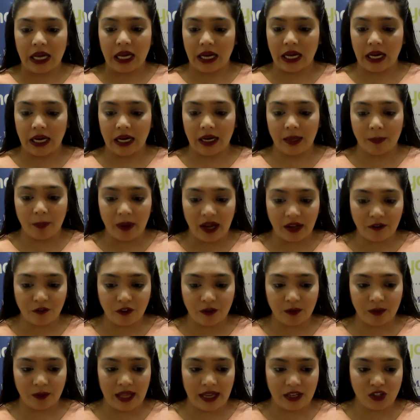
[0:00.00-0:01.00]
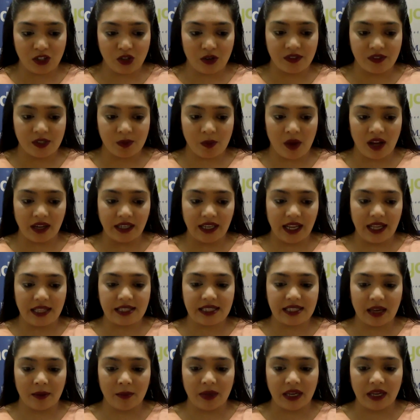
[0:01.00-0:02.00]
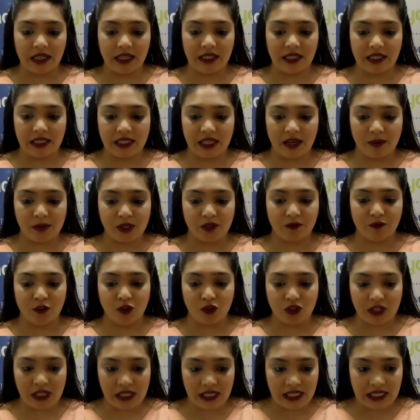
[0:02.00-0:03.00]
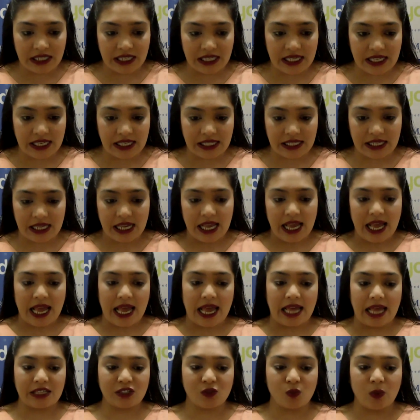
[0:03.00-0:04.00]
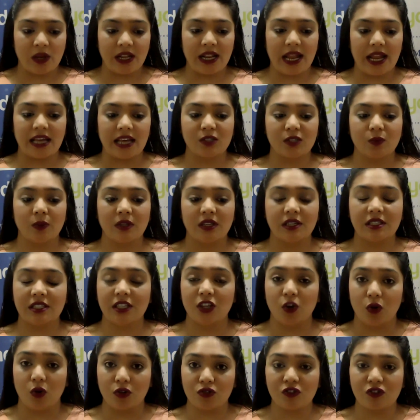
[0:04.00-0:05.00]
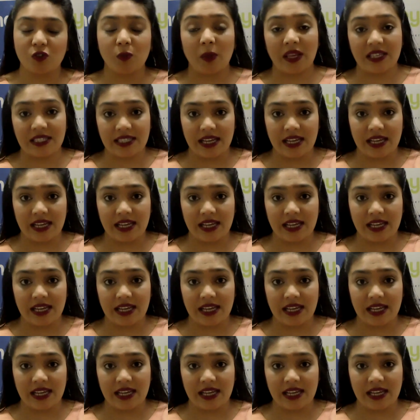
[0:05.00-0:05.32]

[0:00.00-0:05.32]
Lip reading: Apart from that, you have smart gains coming in terms of utilities as well as the auto space.